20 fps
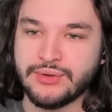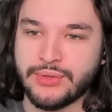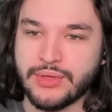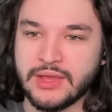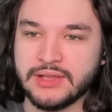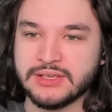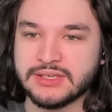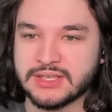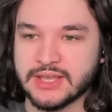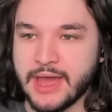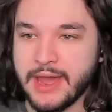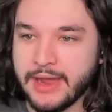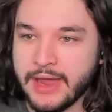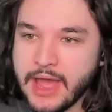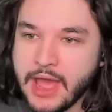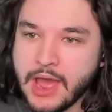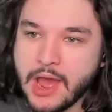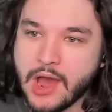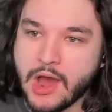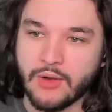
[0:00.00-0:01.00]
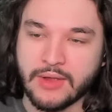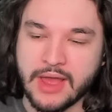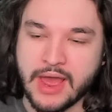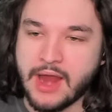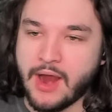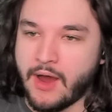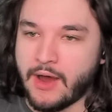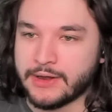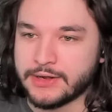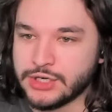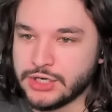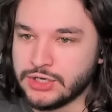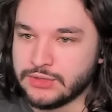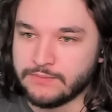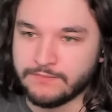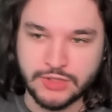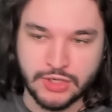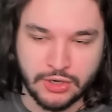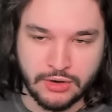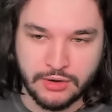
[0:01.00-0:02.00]
things like, okay, on
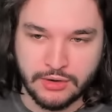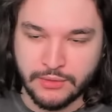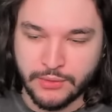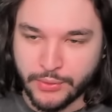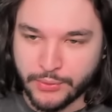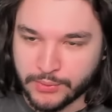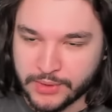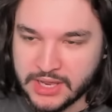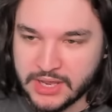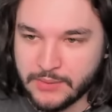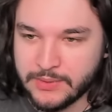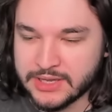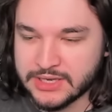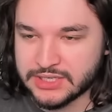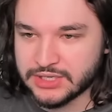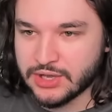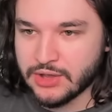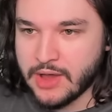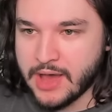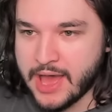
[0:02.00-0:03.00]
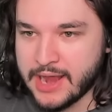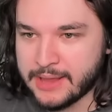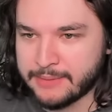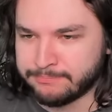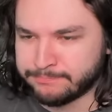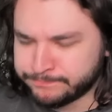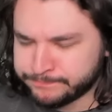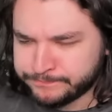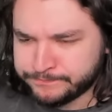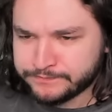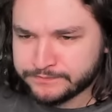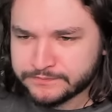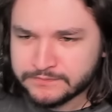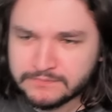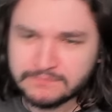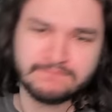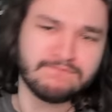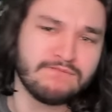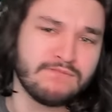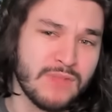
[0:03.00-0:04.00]
turn 3, we get to go ahead and
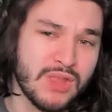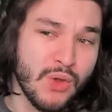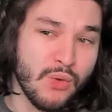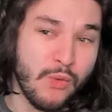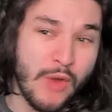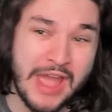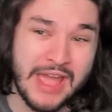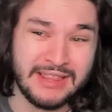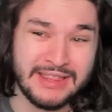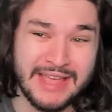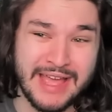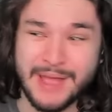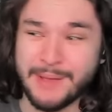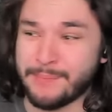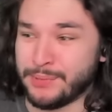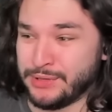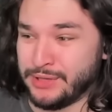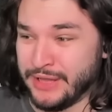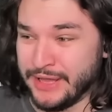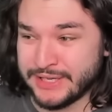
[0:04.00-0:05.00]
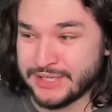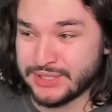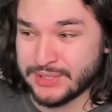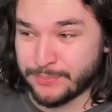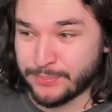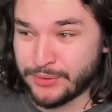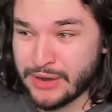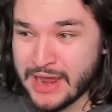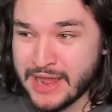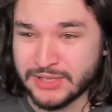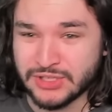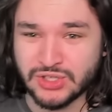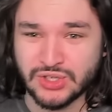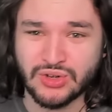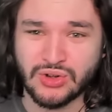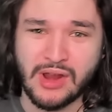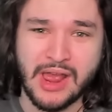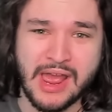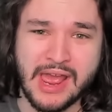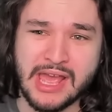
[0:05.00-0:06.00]
waylay plus surprise
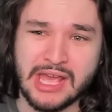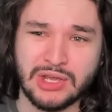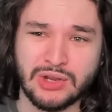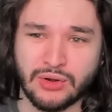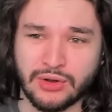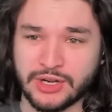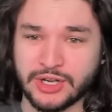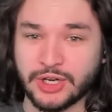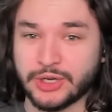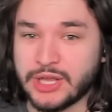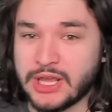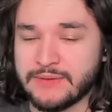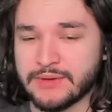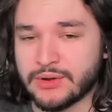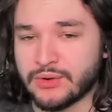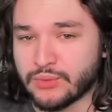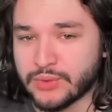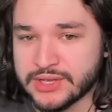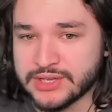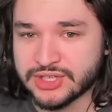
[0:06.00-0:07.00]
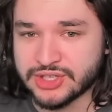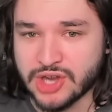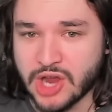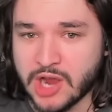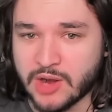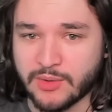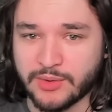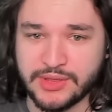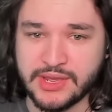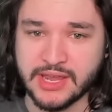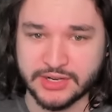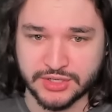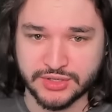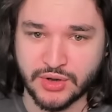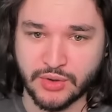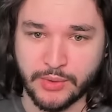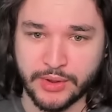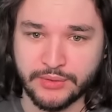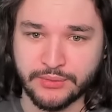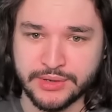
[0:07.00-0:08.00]
strike, or, even restock with the
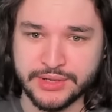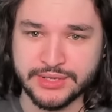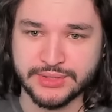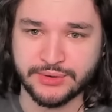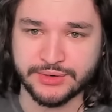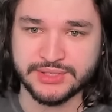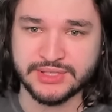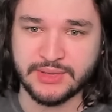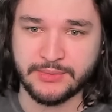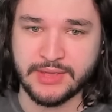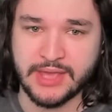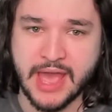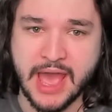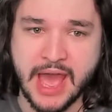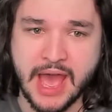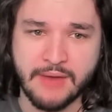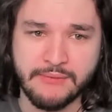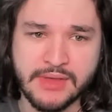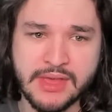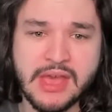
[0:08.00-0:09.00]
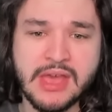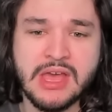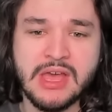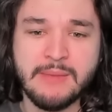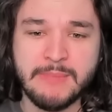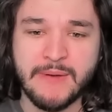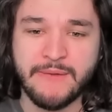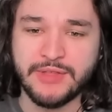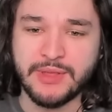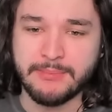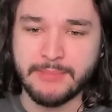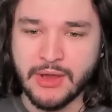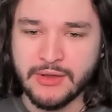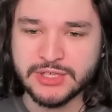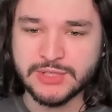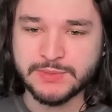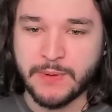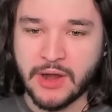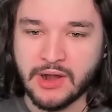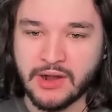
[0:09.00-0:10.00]
extra 1 resource that we have. But for the
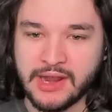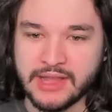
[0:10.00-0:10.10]
most part,